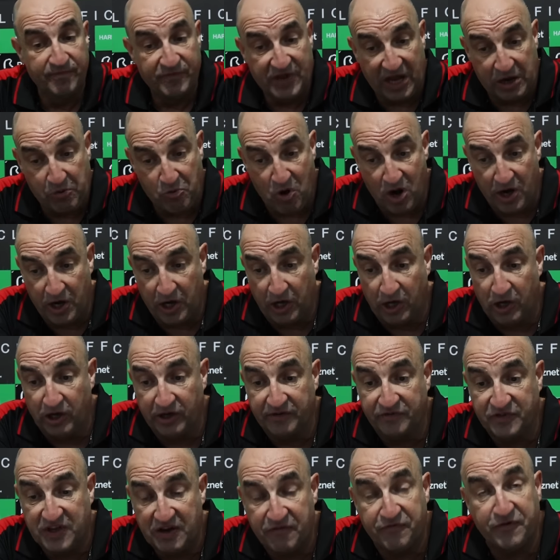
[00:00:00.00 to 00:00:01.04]
They run a lot
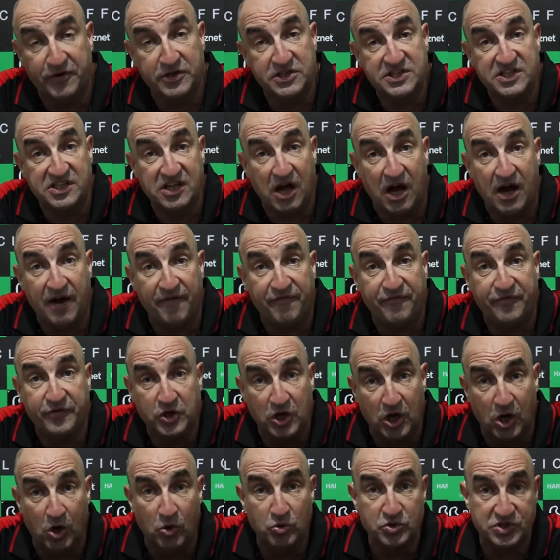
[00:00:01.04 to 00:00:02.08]
of different stuff,
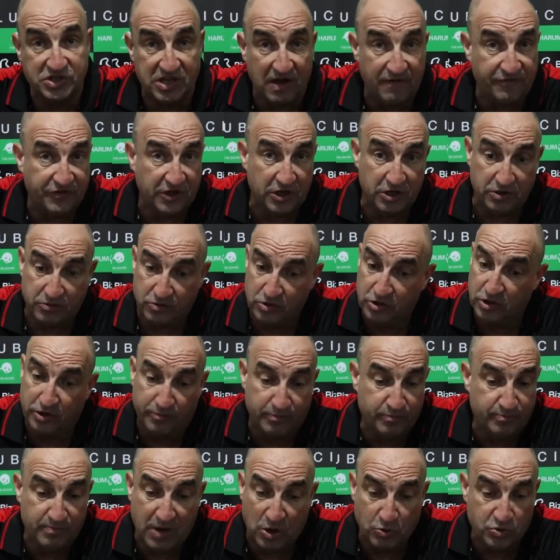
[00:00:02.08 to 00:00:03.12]
you know, stuff that
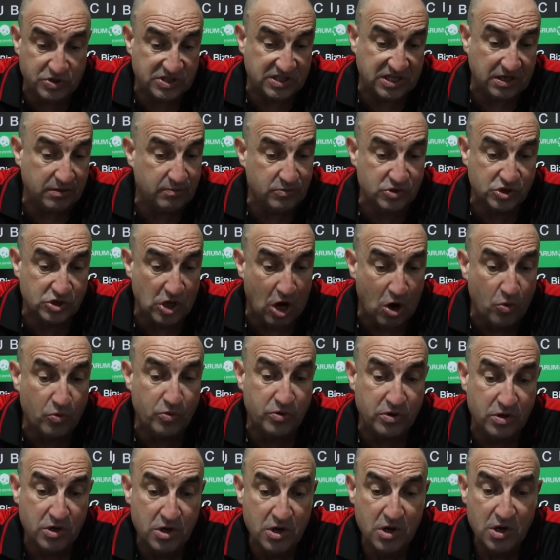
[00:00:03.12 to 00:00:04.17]
most teams don't.
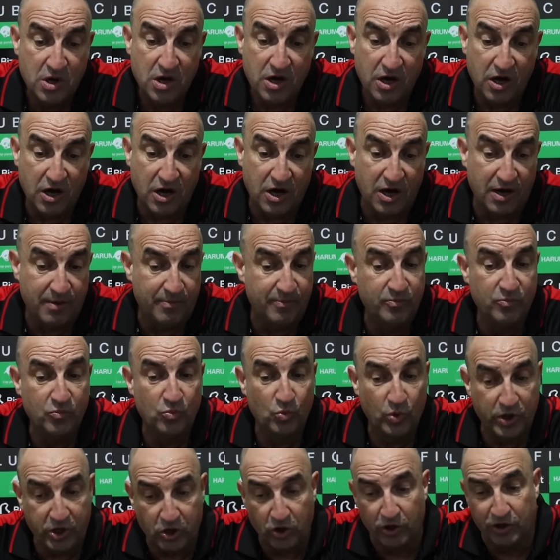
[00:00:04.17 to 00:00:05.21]

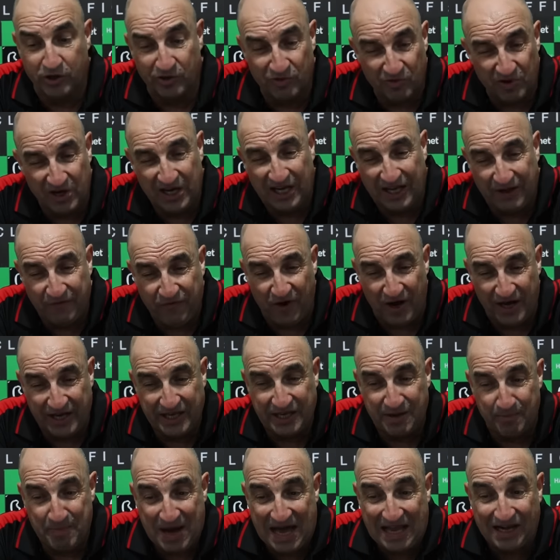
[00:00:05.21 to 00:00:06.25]
We couldn't really
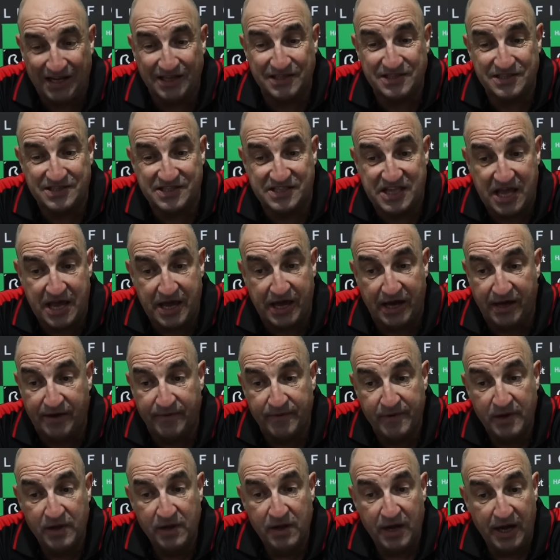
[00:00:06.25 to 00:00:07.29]
find the balance there.
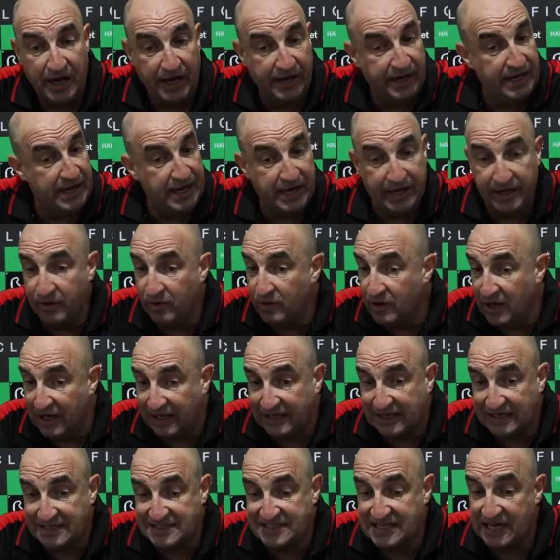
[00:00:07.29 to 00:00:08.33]
And then,
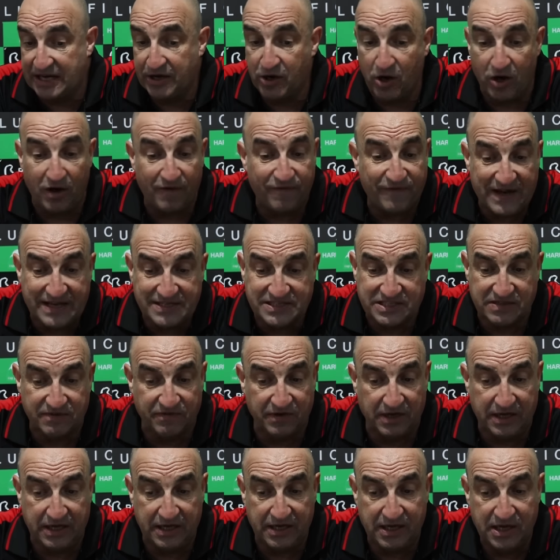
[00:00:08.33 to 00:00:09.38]
like I said,
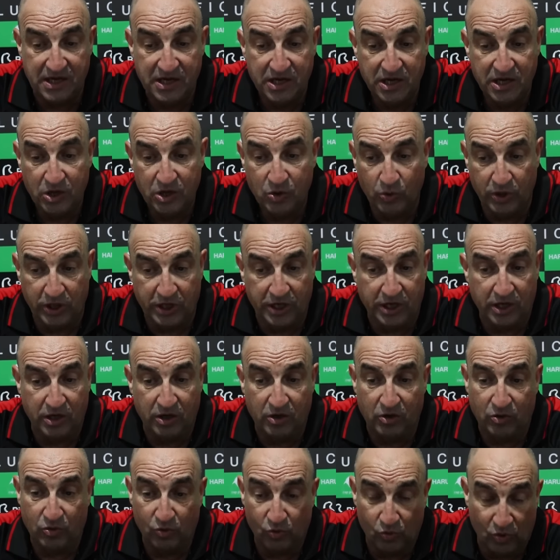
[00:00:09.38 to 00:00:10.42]
offensively, we're
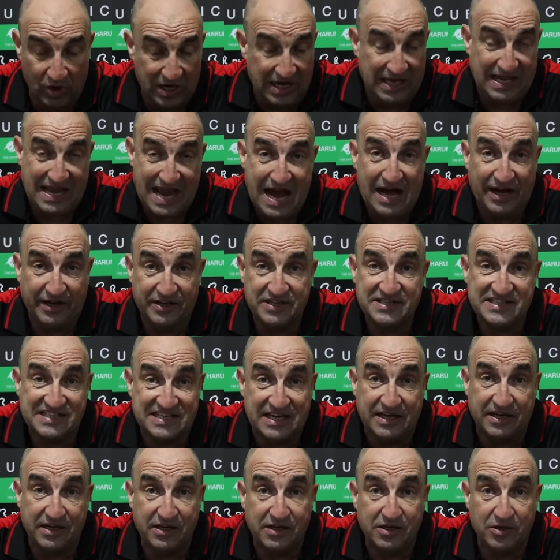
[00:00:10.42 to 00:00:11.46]
really out of
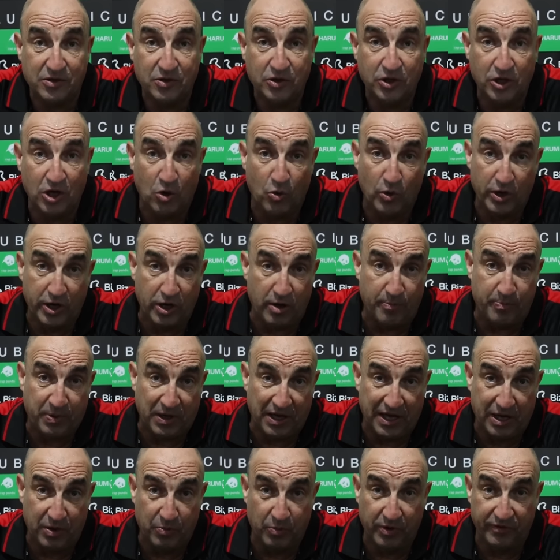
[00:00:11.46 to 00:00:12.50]
sync. You know, we're not
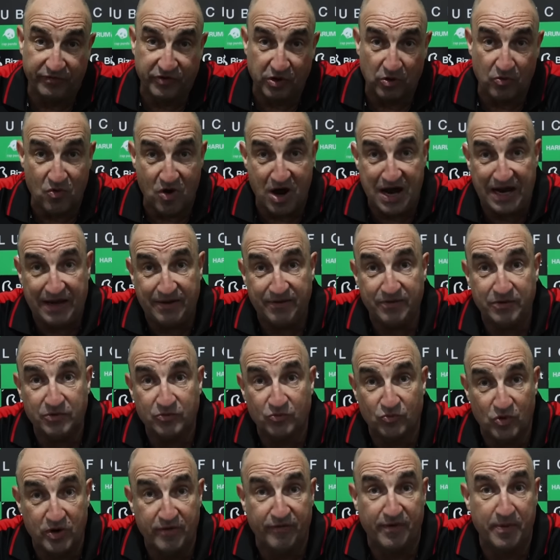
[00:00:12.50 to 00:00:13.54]
playing with the right
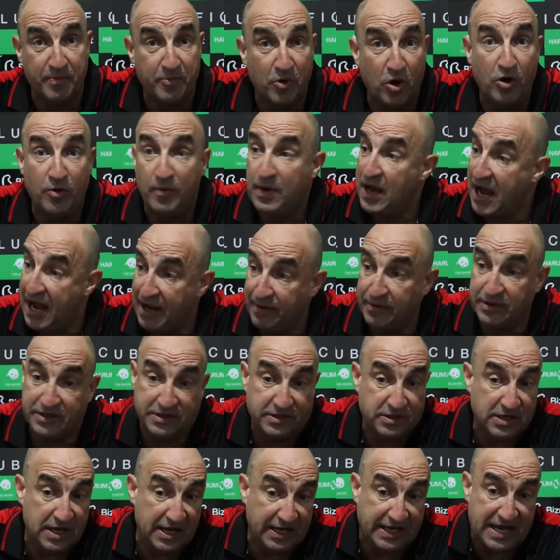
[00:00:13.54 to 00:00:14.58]
rhythm or, and
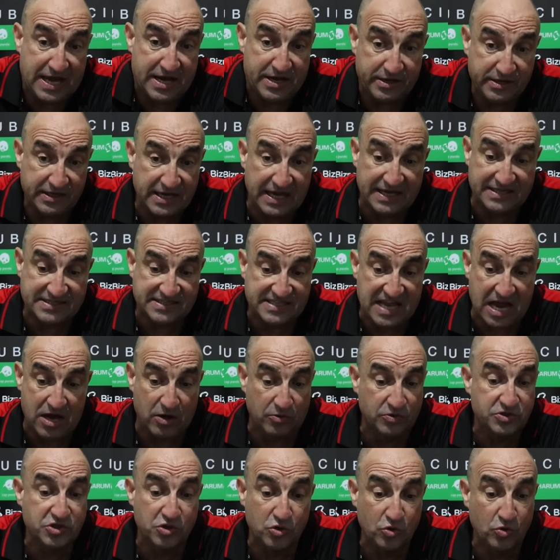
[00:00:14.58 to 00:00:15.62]
again, that's
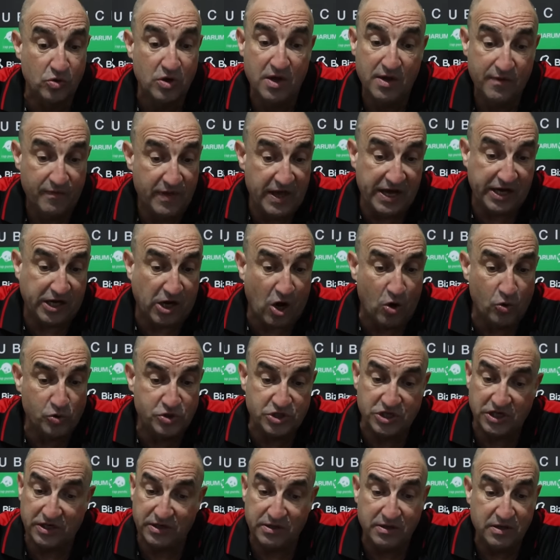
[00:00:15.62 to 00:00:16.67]
down to their
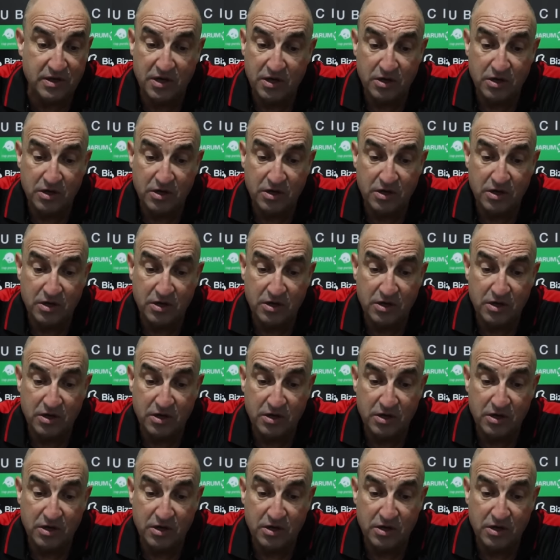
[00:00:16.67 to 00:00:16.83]
coaching.